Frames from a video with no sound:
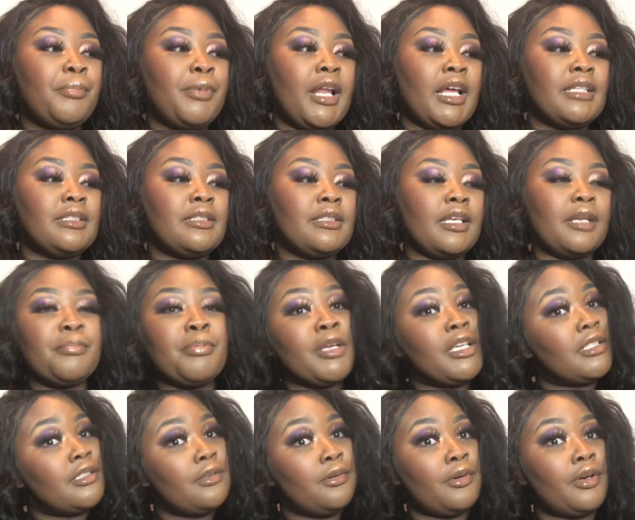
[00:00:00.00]
but I did
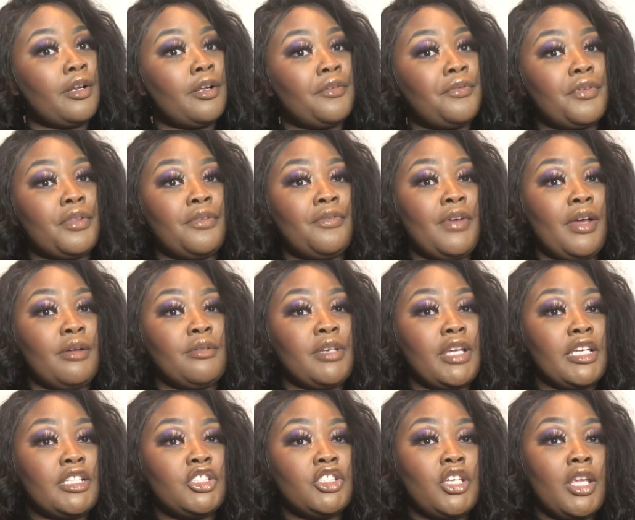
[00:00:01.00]
place an order for the
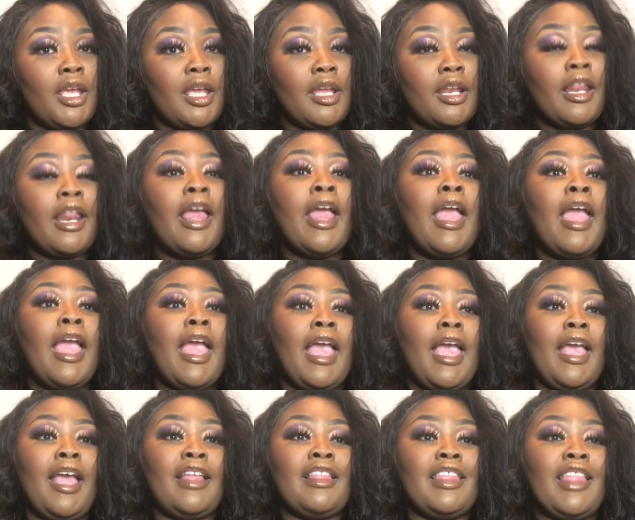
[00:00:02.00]
foundation,
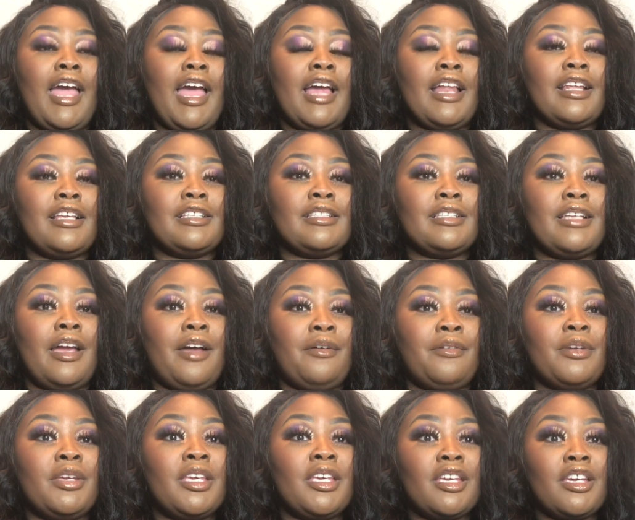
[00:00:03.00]
and that is now
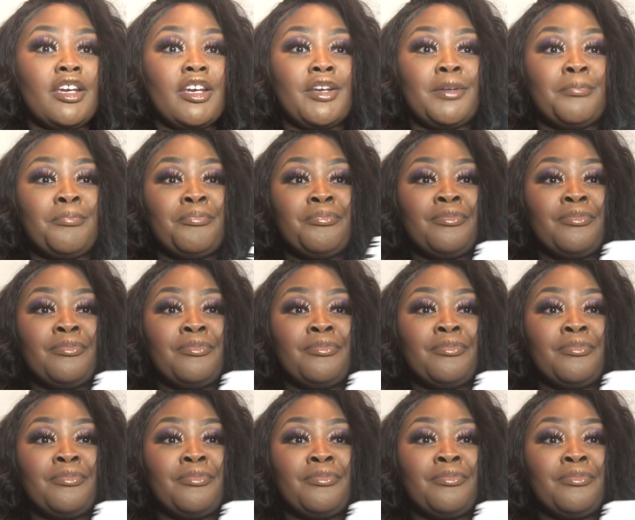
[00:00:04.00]
here.